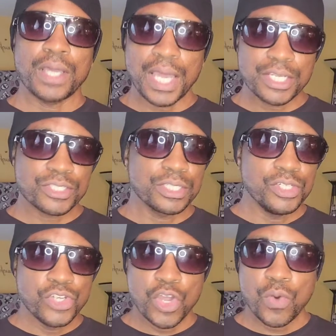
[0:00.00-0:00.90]
Honestly,
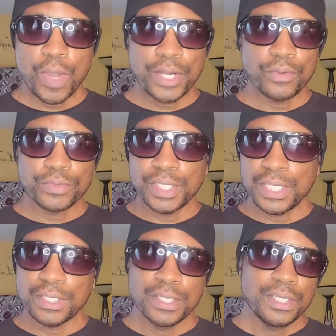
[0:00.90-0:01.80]
no, I don't
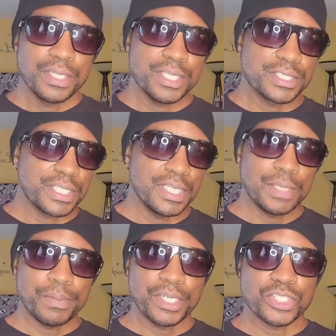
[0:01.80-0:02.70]
think he's setting
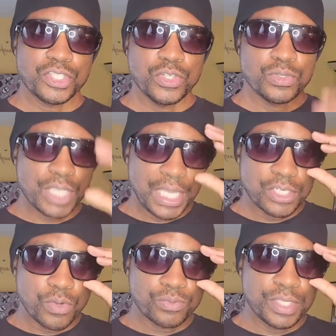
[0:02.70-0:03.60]
up an excuse. I
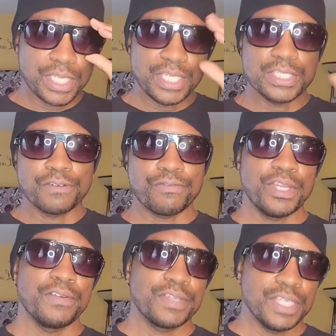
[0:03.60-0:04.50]
don't think he's
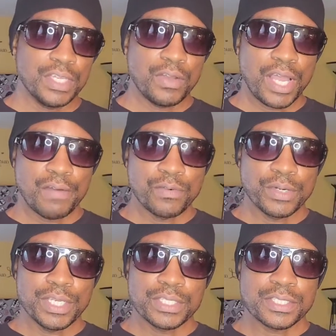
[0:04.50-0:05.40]
afraid of Canelo
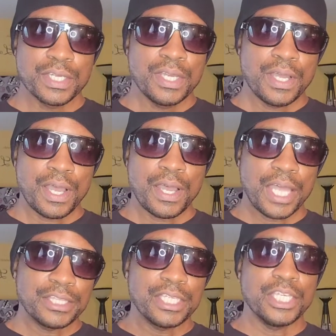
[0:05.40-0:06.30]
Alvarez.
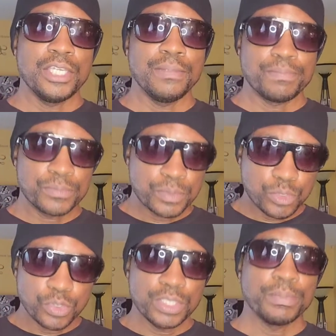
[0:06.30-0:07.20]
I think he
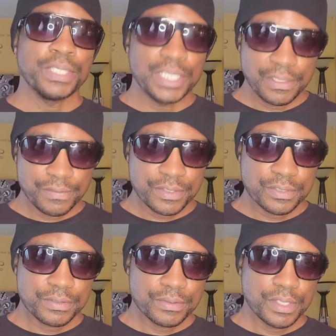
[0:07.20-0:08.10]
truly believes
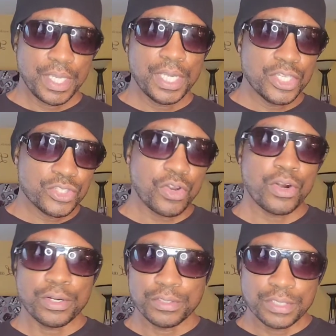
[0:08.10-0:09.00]
in his
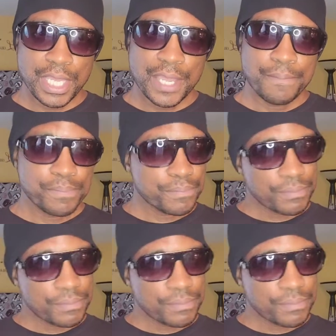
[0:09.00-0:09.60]
heart that